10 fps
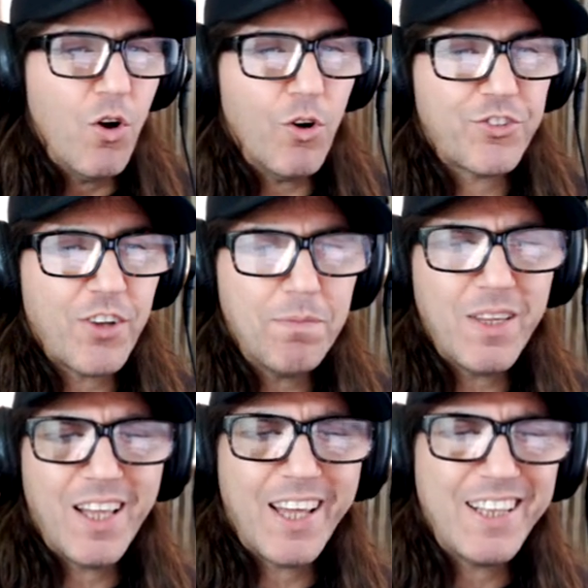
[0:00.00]
or
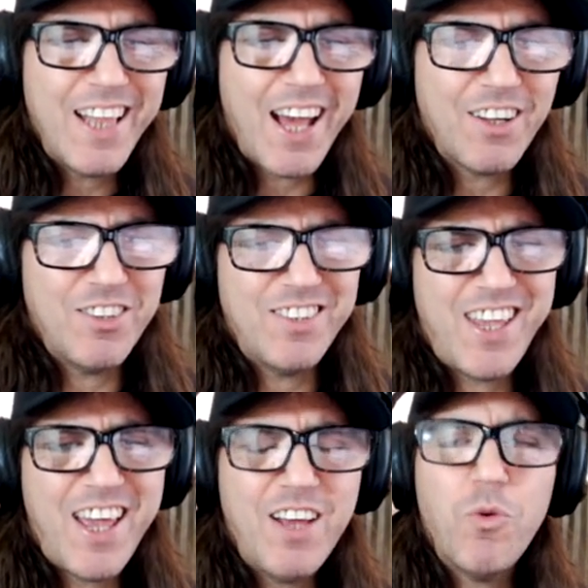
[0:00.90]
something like that could
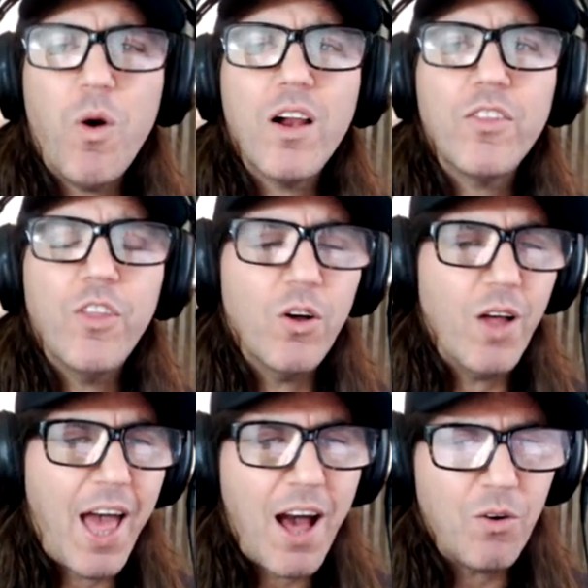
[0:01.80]
take Guaidó
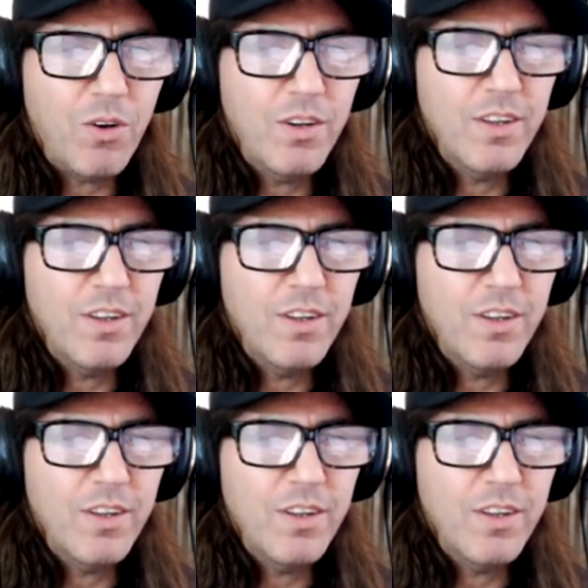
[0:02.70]
out.